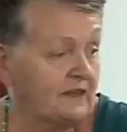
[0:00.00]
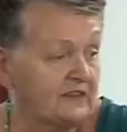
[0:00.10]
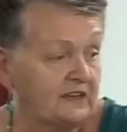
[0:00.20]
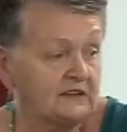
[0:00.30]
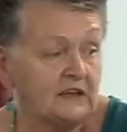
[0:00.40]

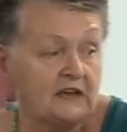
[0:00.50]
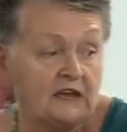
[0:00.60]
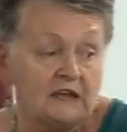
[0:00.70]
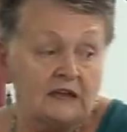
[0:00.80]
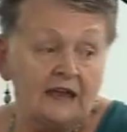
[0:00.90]
about that.
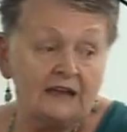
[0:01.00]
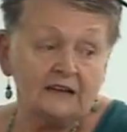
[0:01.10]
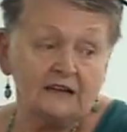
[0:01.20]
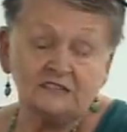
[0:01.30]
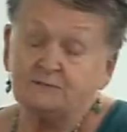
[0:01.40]

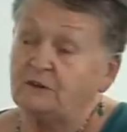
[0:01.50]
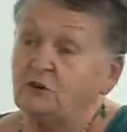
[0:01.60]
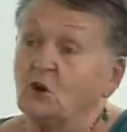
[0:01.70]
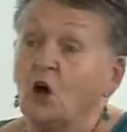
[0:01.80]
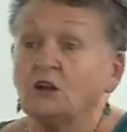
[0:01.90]
And last
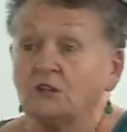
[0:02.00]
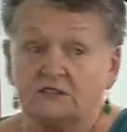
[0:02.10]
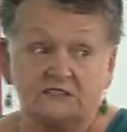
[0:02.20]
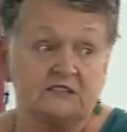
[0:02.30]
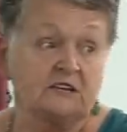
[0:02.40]
but not
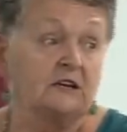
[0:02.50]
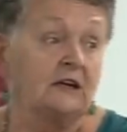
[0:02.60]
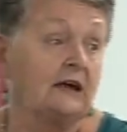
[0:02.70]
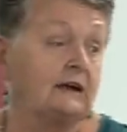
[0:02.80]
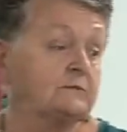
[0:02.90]
least,
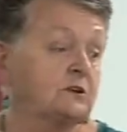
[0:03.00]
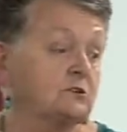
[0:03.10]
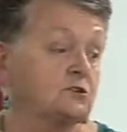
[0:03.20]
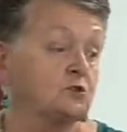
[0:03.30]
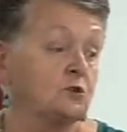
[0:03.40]
I'm
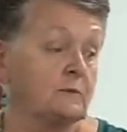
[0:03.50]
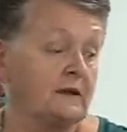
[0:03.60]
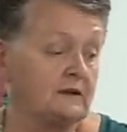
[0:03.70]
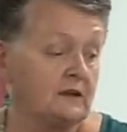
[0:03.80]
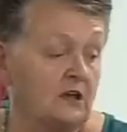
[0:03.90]
going to talk
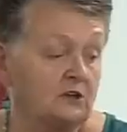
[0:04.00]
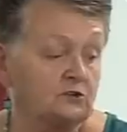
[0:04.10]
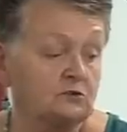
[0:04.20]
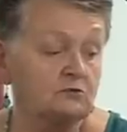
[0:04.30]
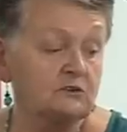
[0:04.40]
about
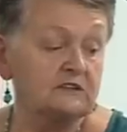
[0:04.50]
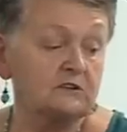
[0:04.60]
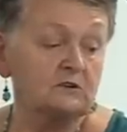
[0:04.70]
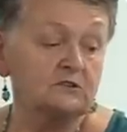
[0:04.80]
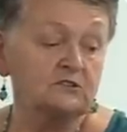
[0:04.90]
urinary
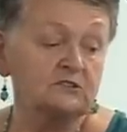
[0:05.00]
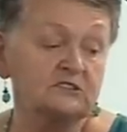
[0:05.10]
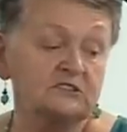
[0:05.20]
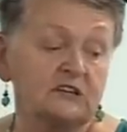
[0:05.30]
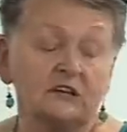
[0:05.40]

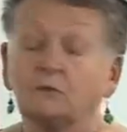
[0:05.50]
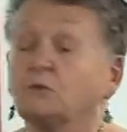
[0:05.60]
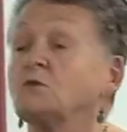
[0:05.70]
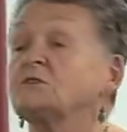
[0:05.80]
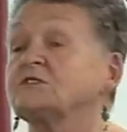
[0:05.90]
incontinence,
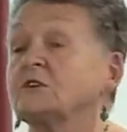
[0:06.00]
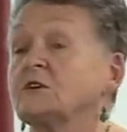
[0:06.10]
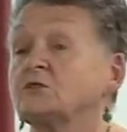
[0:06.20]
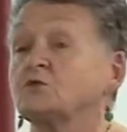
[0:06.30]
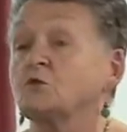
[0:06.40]
and we're also
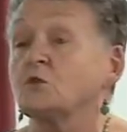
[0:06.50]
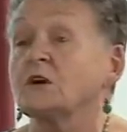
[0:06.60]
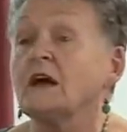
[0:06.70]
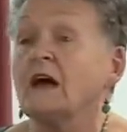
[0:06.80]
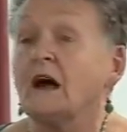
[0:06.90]
going to
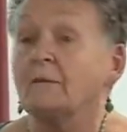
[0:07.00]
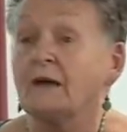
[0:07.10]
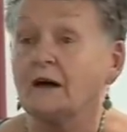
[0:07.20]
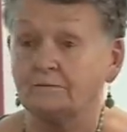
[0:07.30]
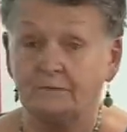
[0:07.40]
talk
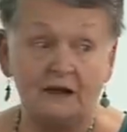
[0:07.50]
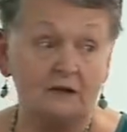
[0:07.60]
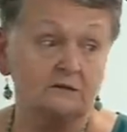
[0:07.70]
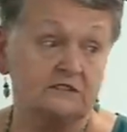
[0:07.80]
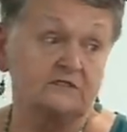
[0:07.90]
about
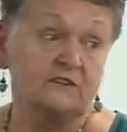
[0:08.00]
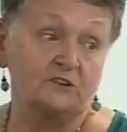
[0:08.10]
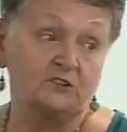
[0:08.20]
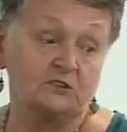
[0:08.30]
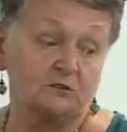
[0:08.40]
bowel
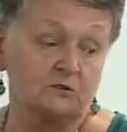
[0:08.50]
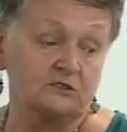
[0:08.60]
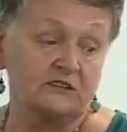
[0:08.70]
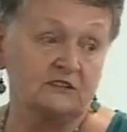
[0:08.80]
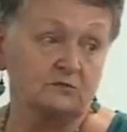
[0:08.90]
dysfunction
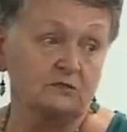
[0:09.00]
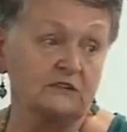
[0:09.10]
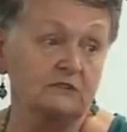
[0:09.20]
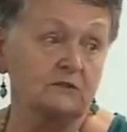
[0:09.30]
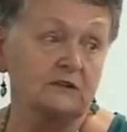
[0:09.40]
because that's
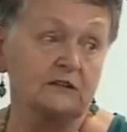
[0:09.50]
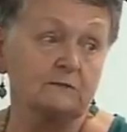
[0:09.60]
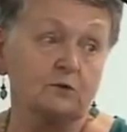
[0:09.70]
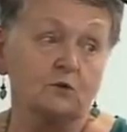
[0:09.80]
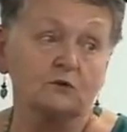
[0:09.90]
really,
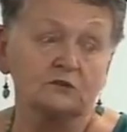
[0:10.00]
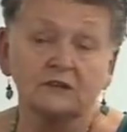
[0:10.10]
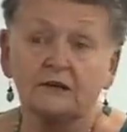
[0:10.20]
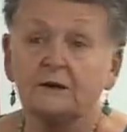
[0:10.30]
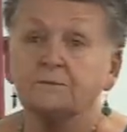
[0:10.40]
really
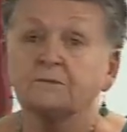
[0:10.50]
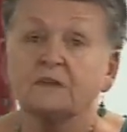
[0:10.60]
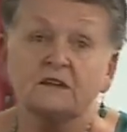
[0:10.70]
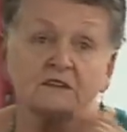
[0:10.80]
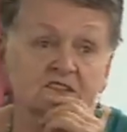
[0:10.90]
important.
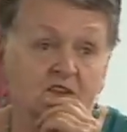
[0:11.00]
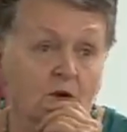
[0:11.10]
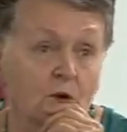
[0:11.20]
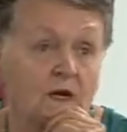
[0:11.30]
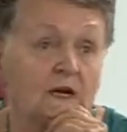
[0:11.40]

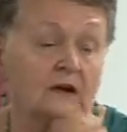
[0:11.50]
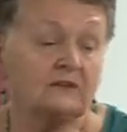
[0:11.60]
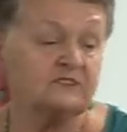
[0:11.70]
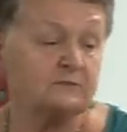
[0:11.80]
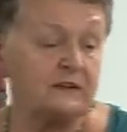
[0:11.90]
So
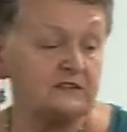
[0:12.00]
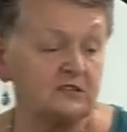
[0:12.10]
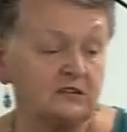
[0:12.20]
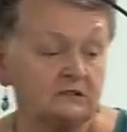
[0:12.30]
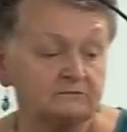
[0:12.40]
I've
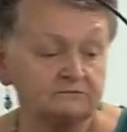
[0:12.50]
spent